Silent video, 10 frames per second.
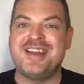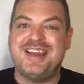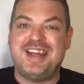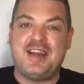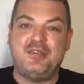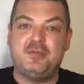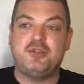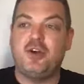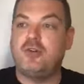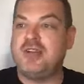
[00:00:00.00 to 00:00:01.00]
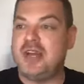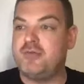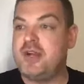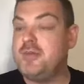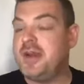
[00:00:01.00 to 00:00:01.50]
They gave some childcare
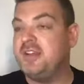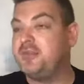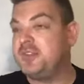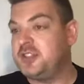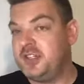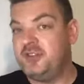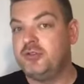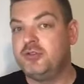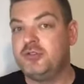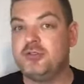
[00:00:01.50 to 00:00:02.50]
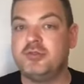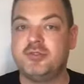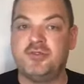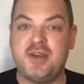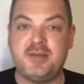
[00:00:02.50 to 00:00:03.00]
rebates, which they still do as the
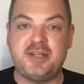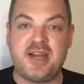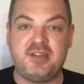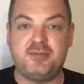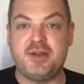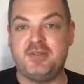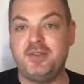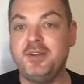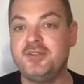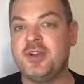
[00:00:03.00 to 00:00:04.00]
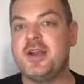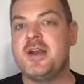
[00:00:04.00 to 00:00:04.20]
family tax benefits.